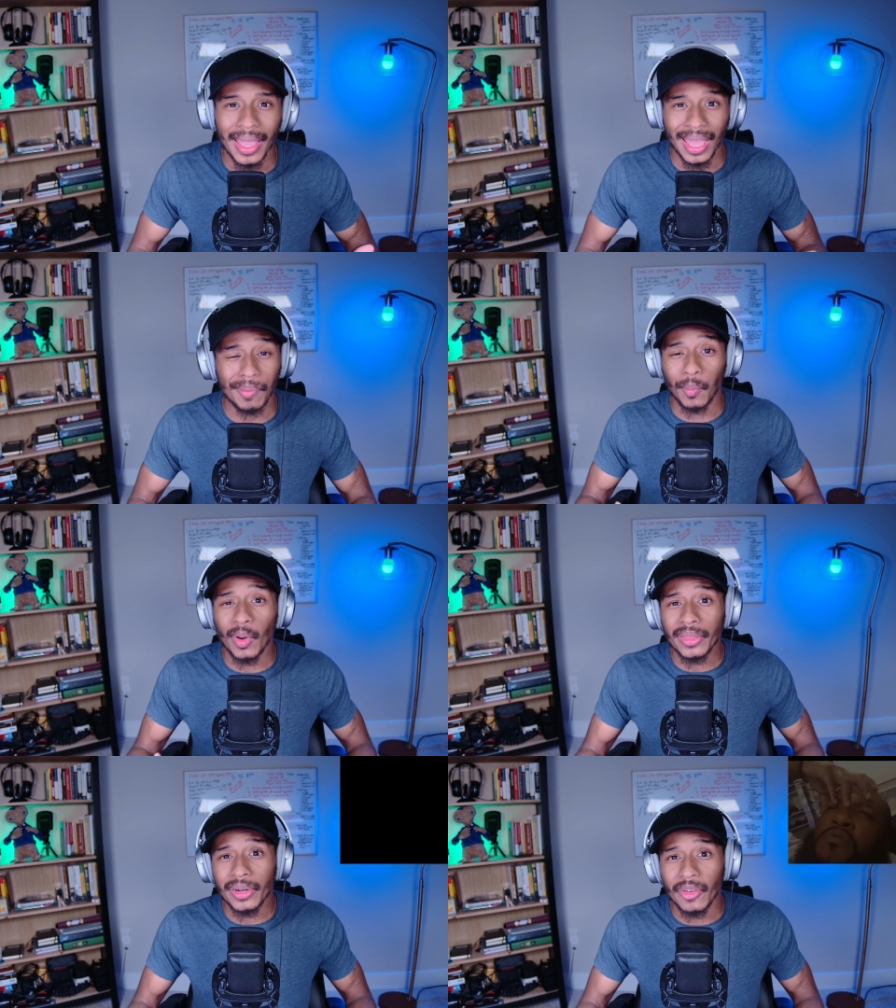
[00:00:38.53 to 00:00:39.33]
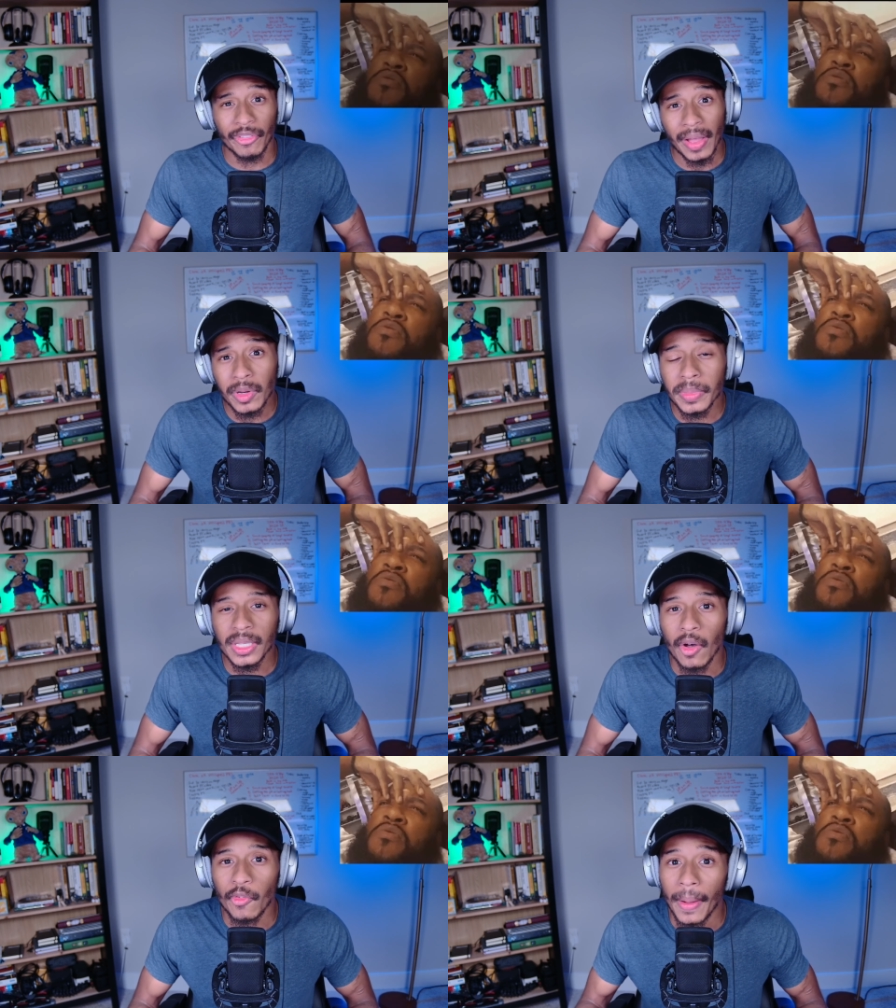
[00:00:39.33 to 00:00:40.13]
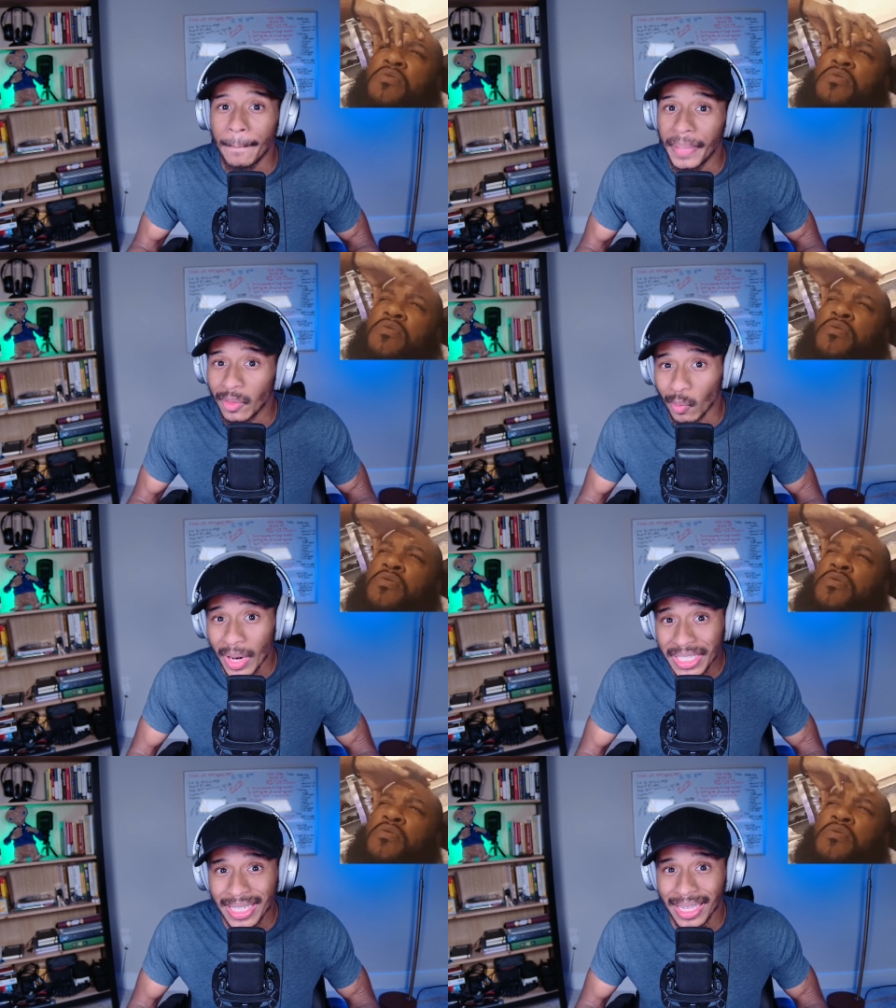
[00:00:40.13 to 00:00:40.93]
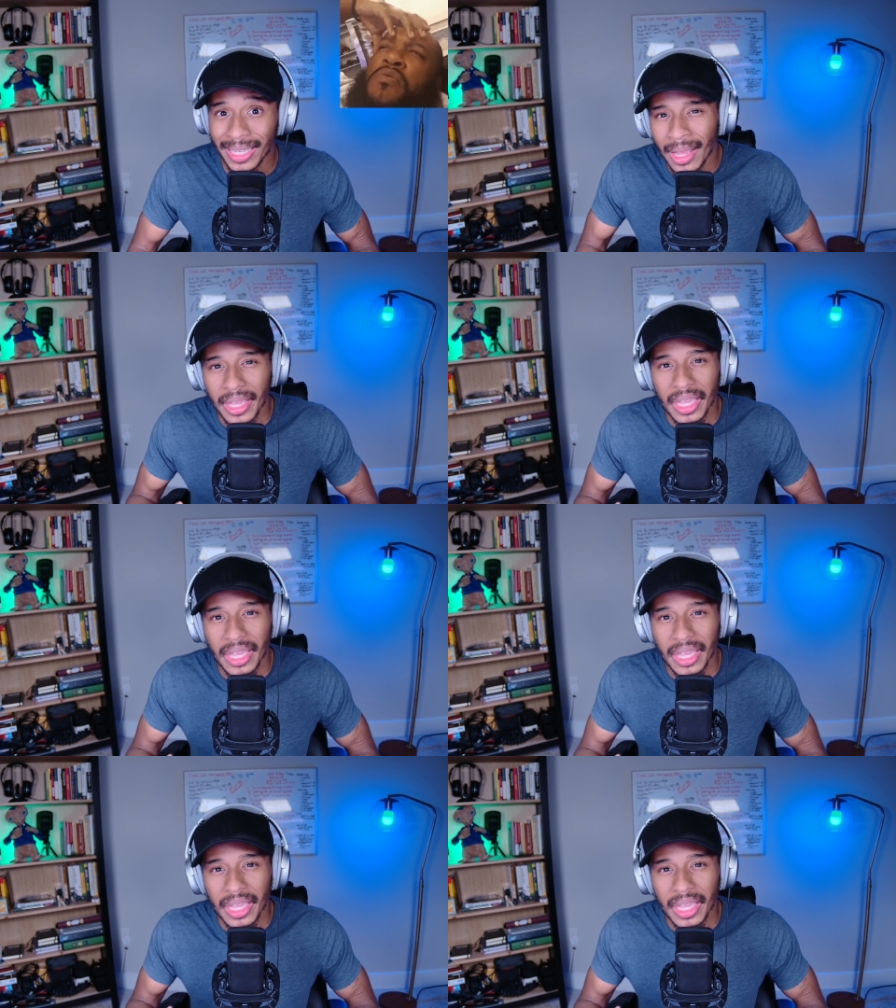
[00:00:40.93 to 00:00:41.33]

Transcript: and my brother found himself a bit rusty.